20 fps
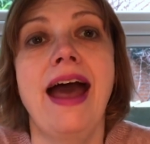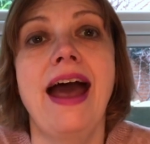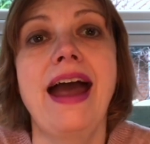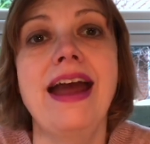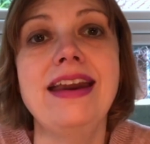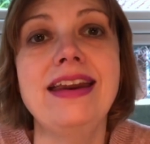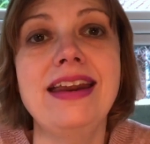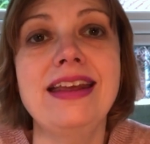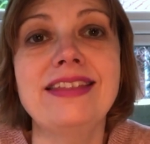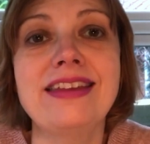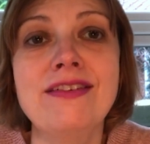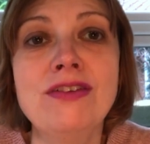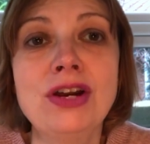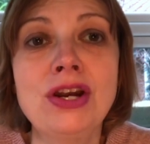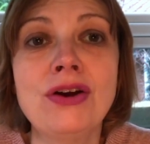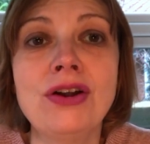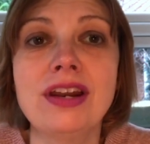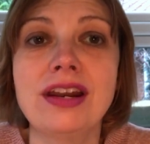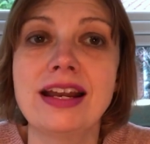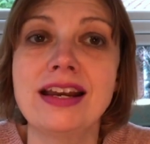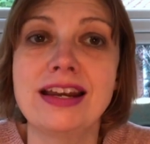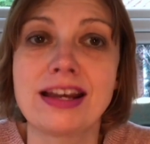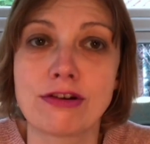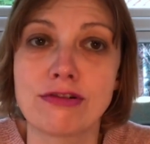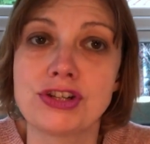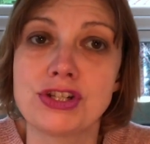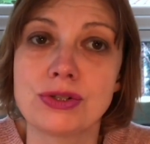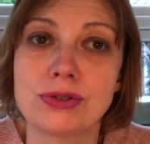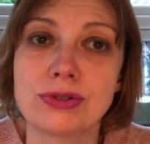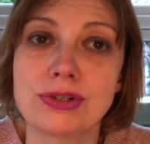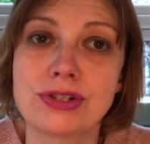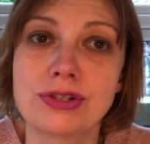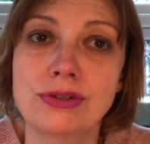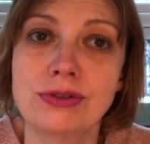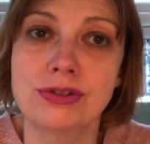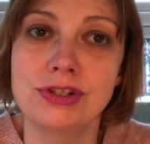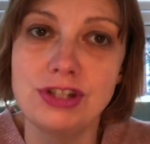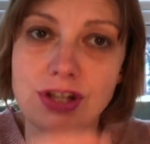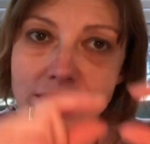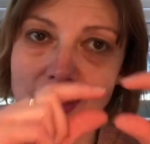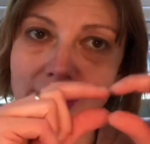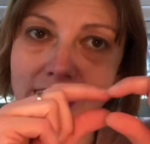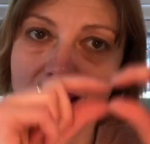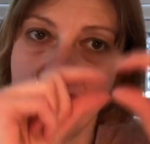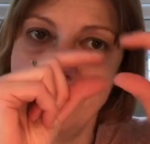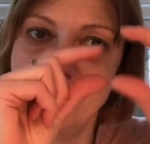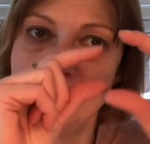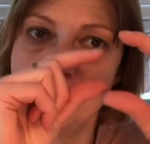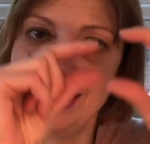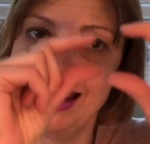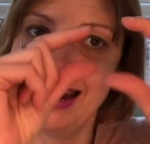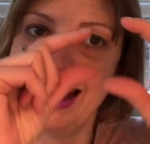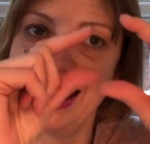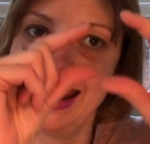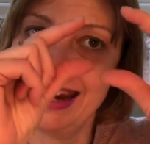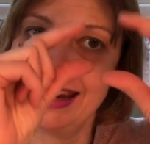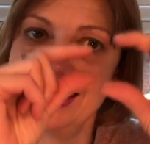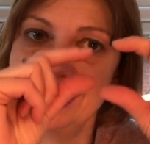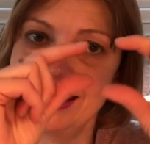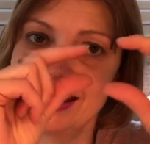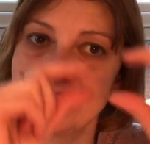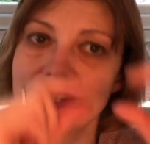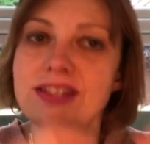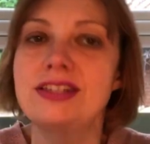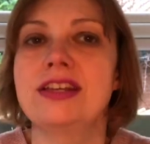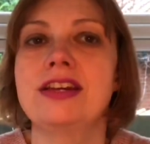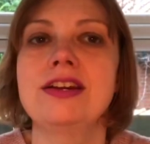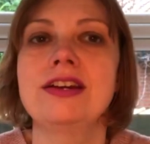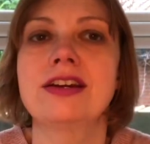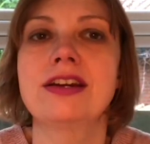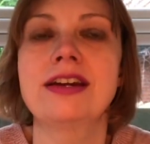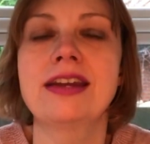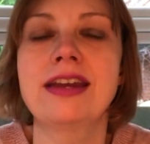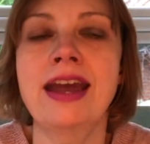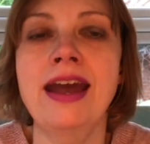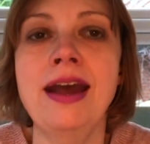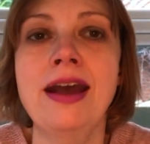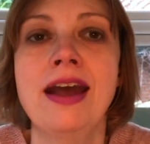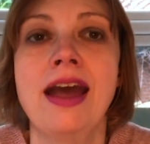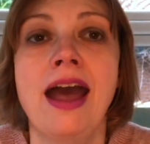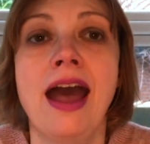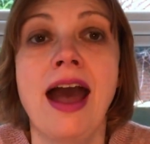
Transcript: And they're a lot like licorice all sorts, you know, the kind of the layered things that you can get.